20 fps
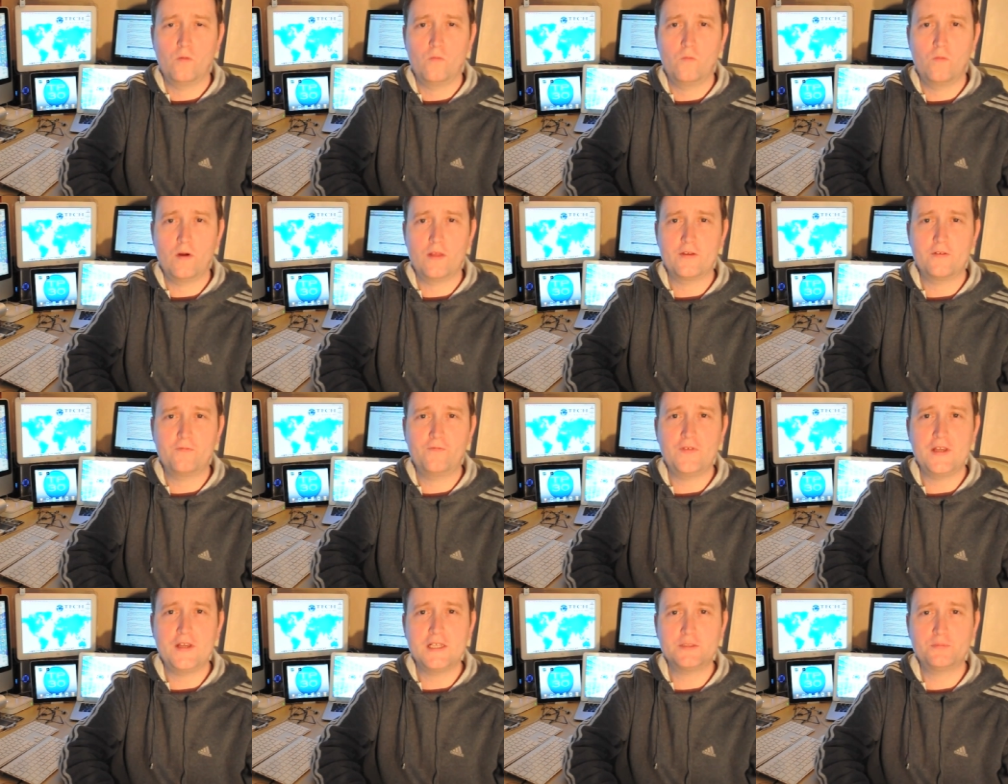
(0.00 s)
whether
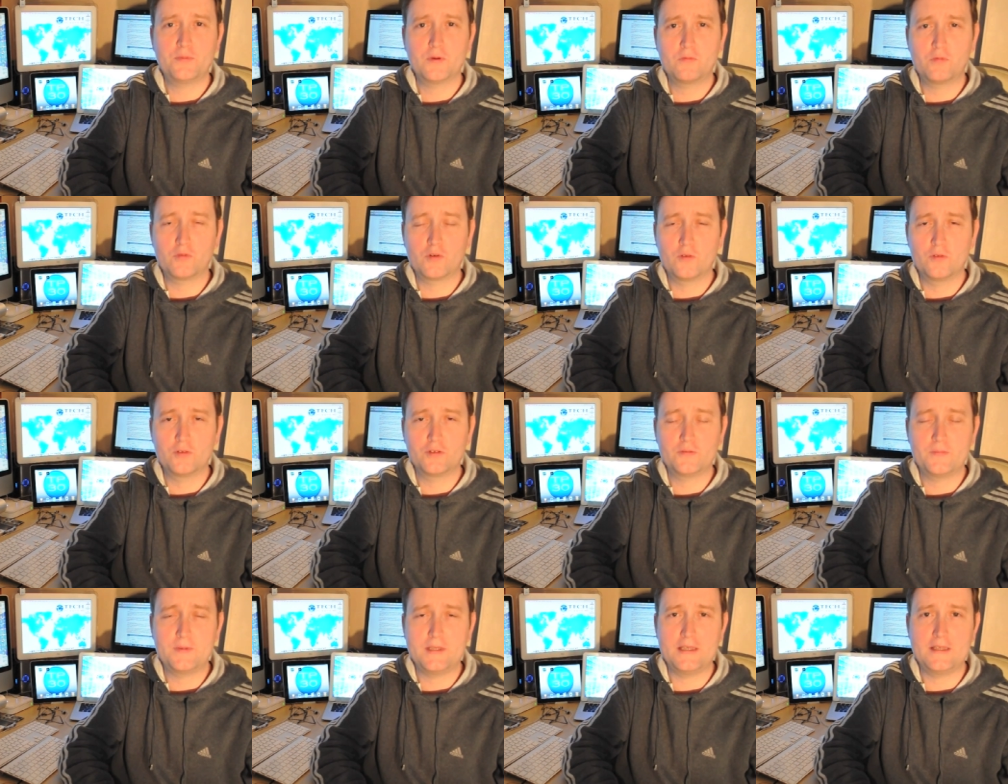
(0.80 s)
Facebook were going
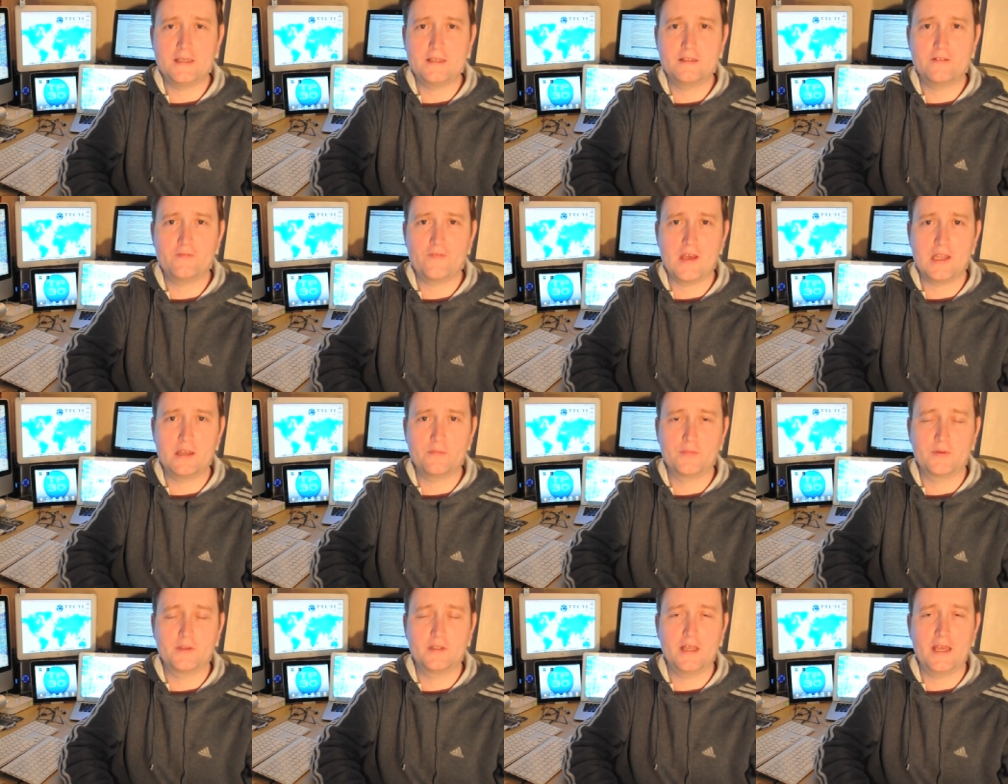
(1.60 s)
to be
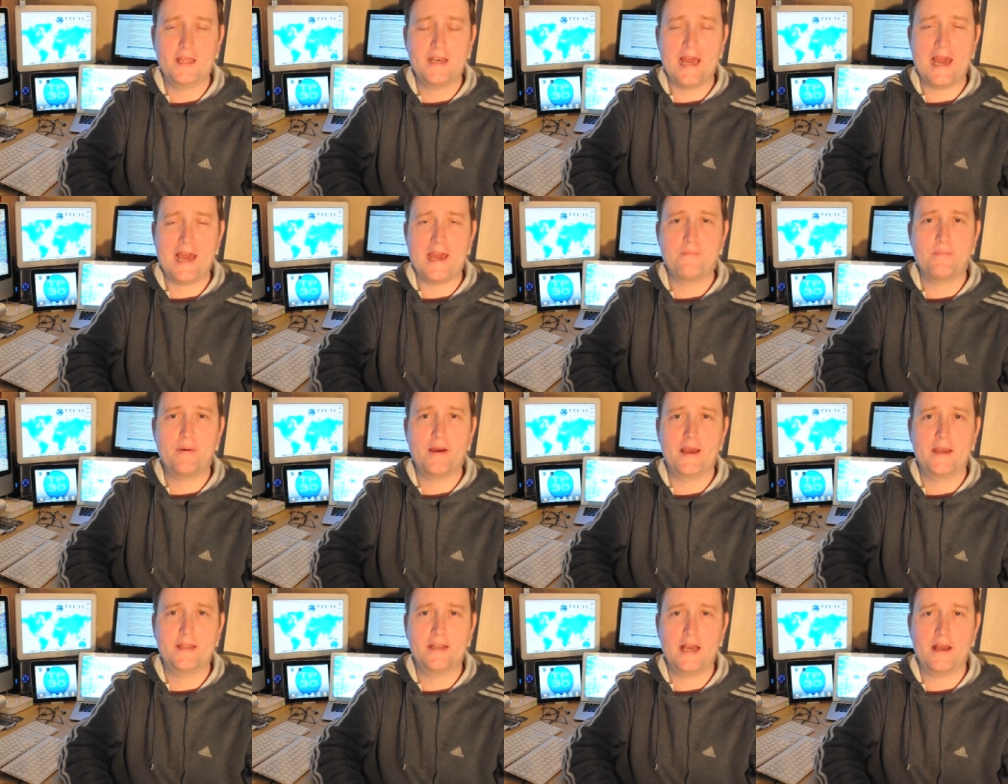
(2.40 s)
developing an
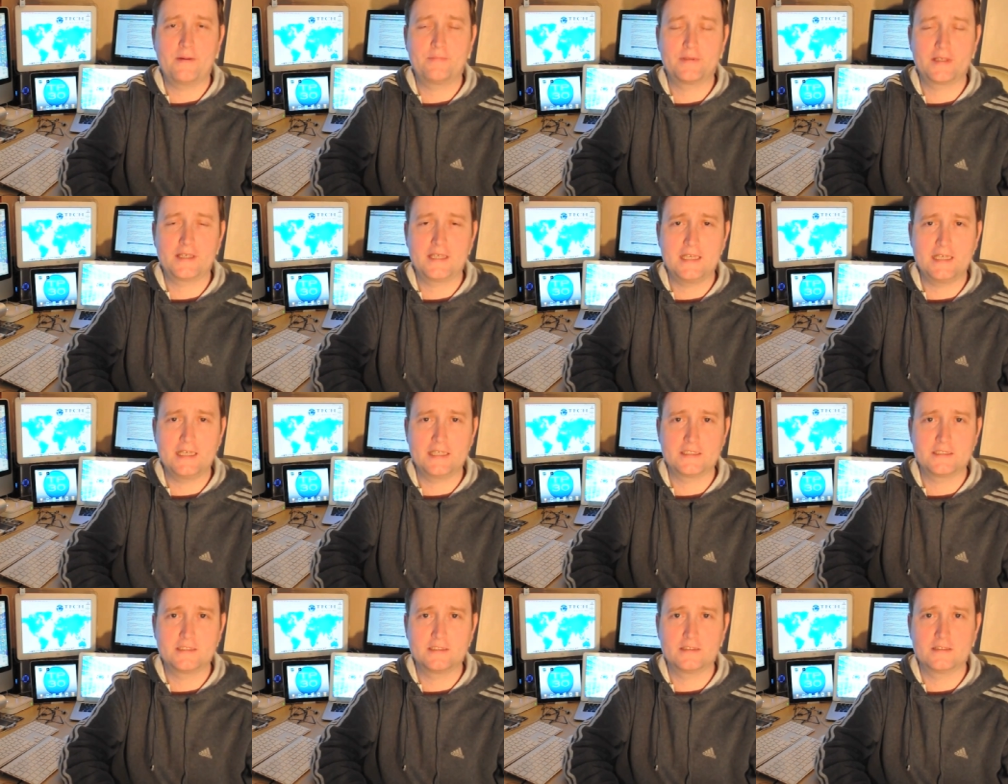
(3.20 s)
iPad
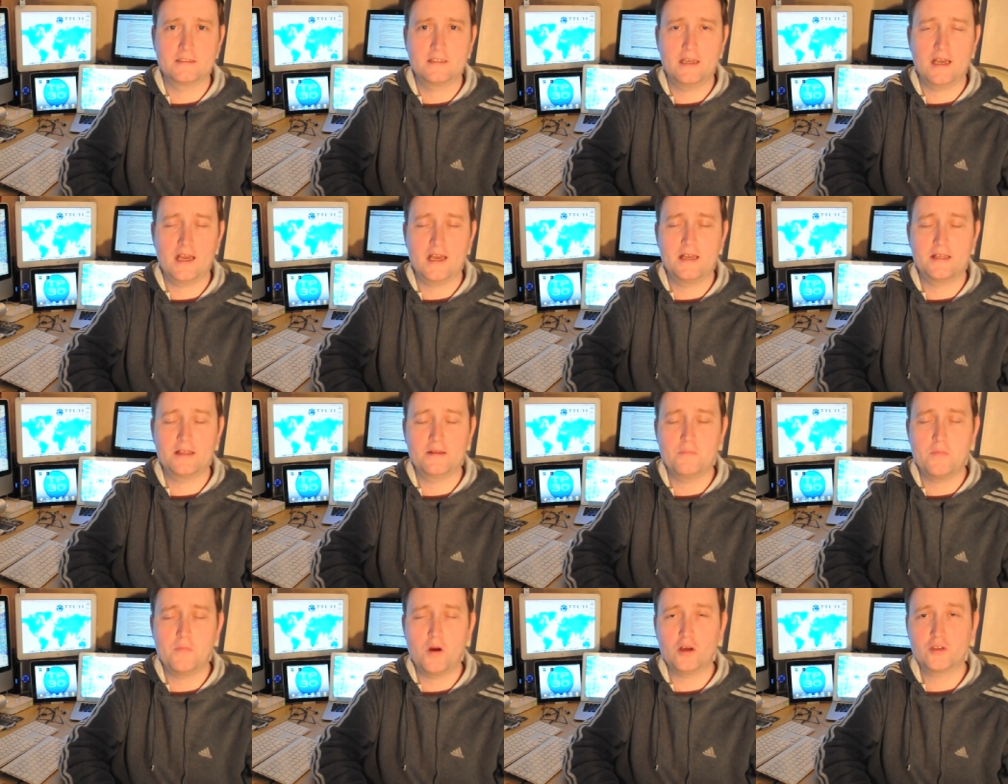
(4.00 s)
application. Uh,
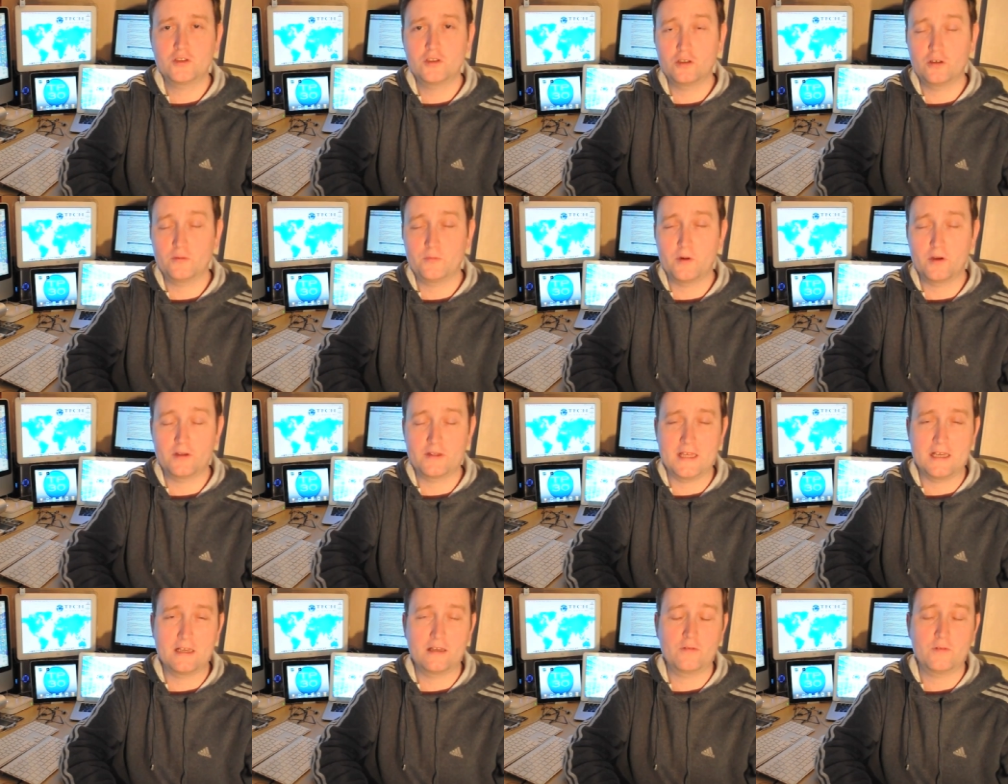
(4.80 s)
Mark Zuckerberg
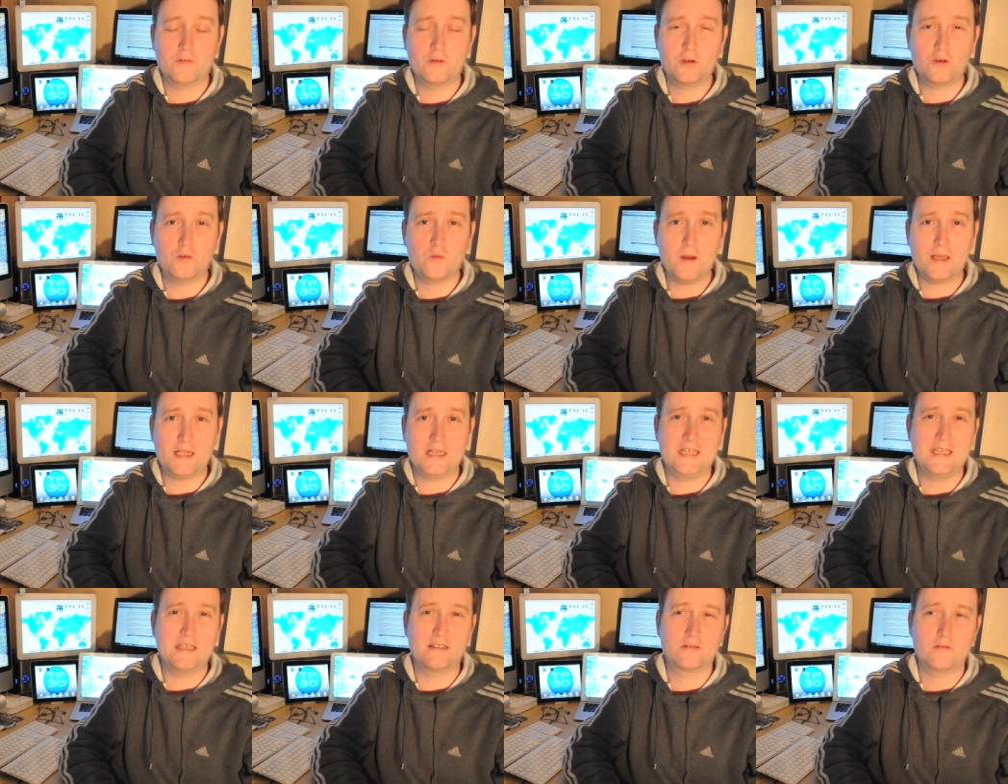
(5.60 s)
then
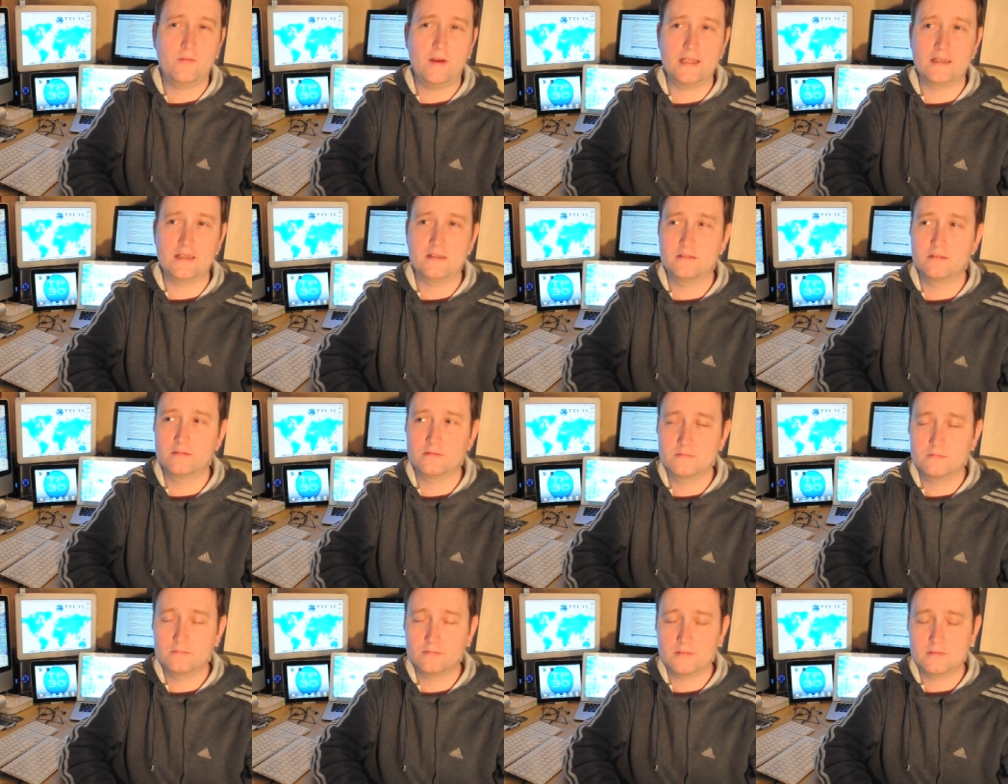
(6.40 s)
quickly and quite
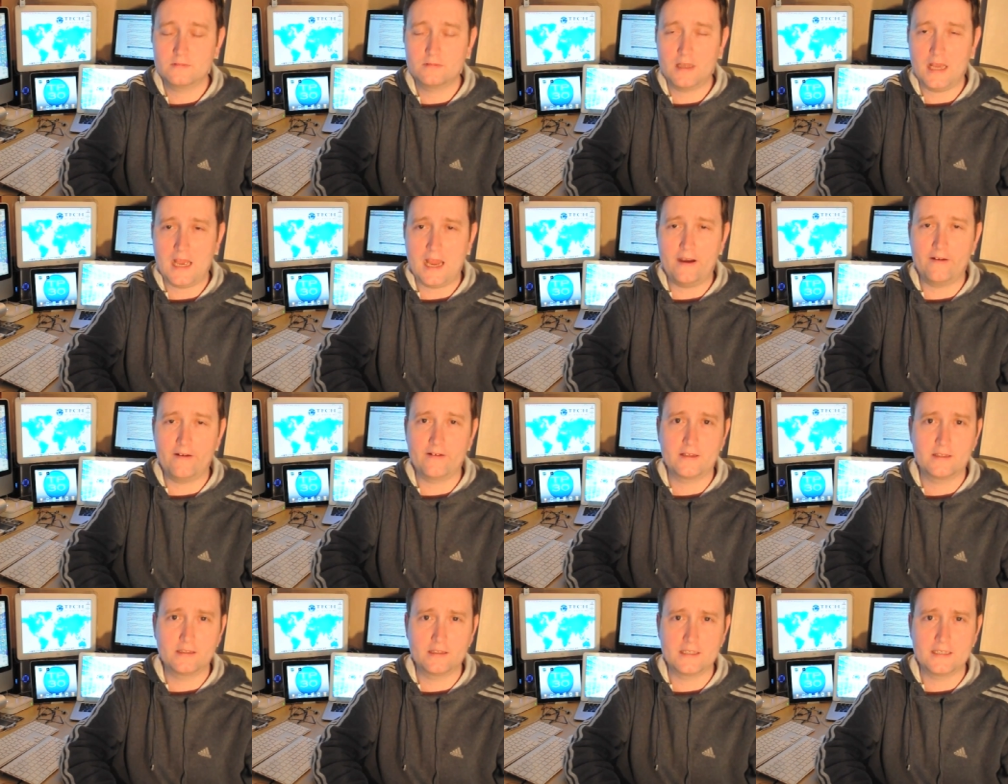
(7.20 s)

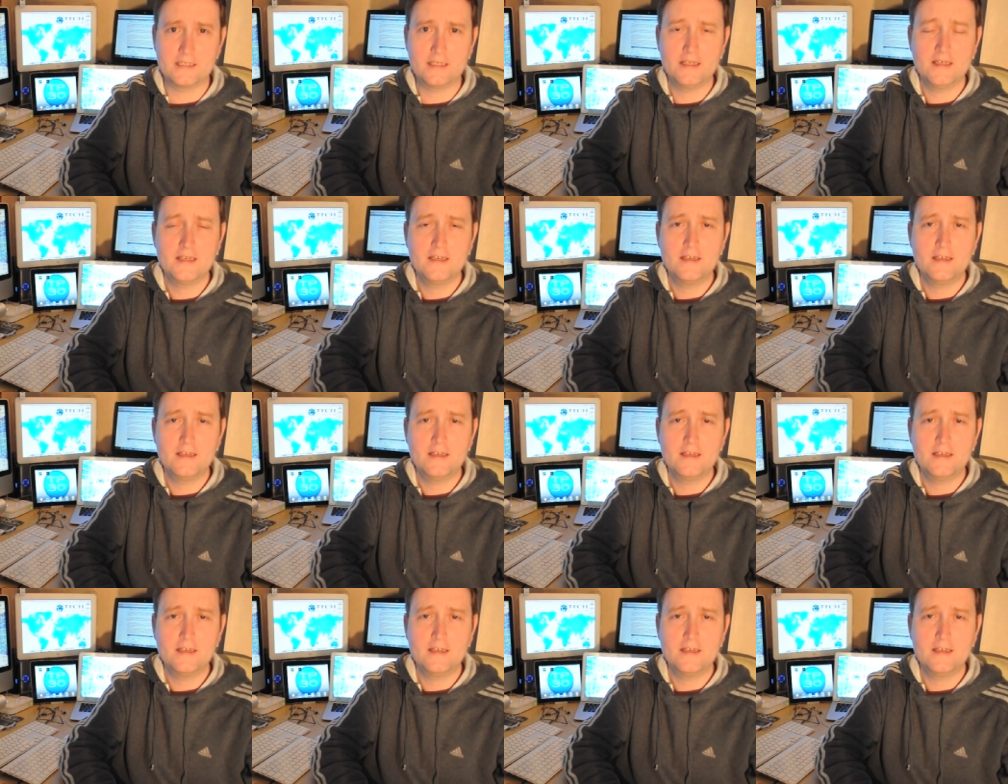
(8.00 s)
arrogantly